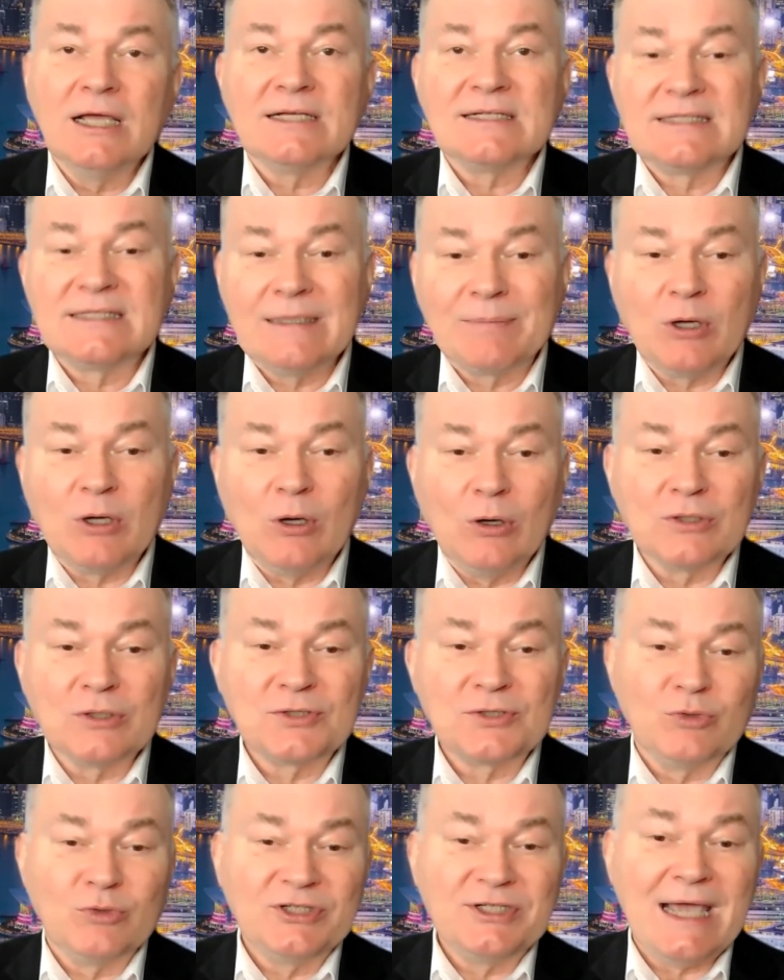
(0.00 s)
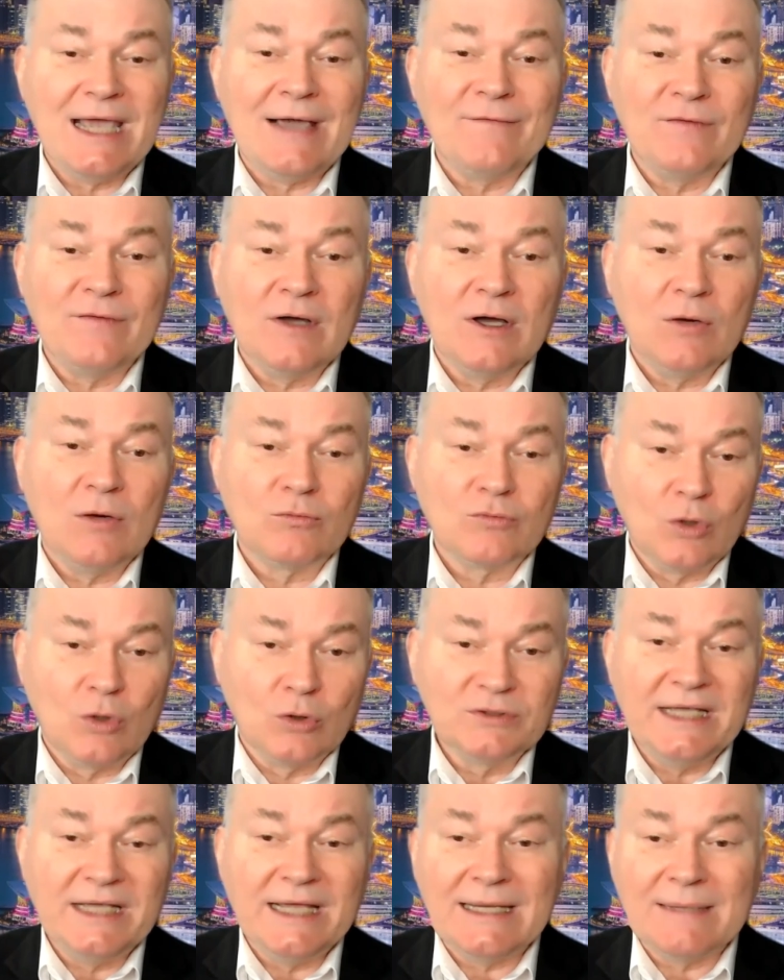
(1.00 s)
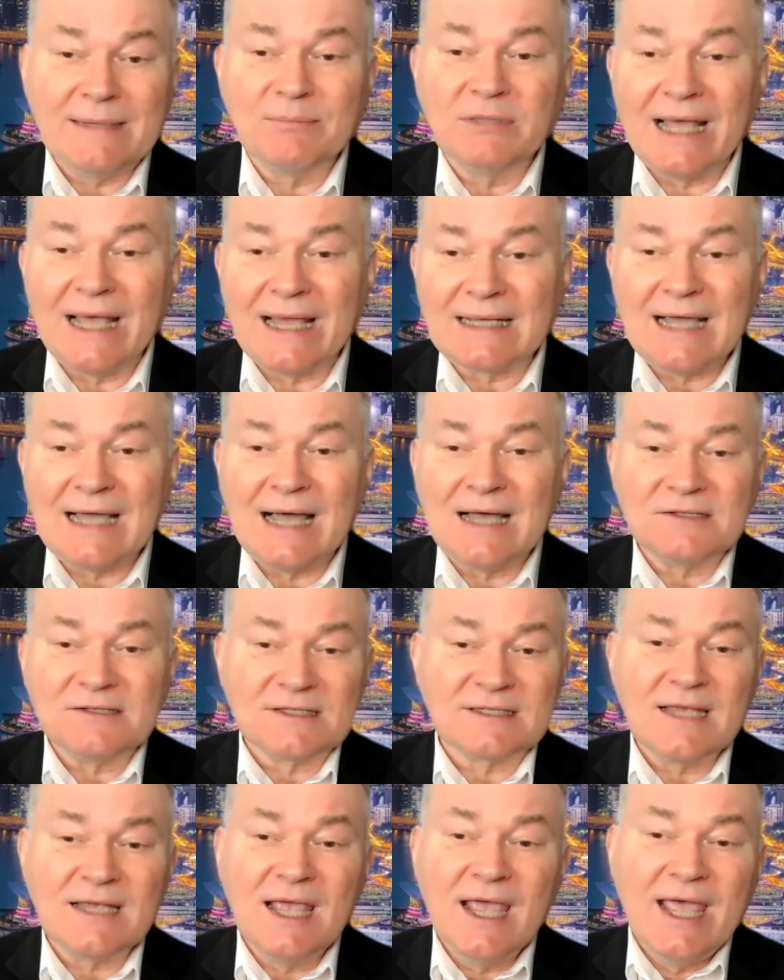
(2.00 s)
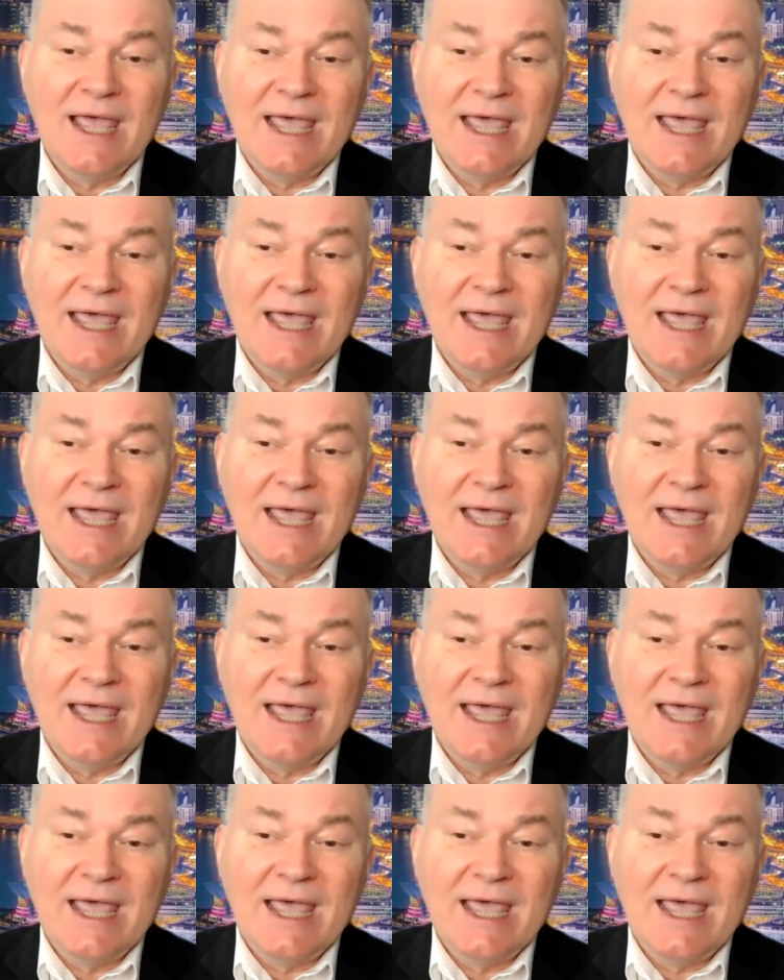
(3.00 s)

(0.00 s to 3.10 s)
zip codes which have rotating blackouts,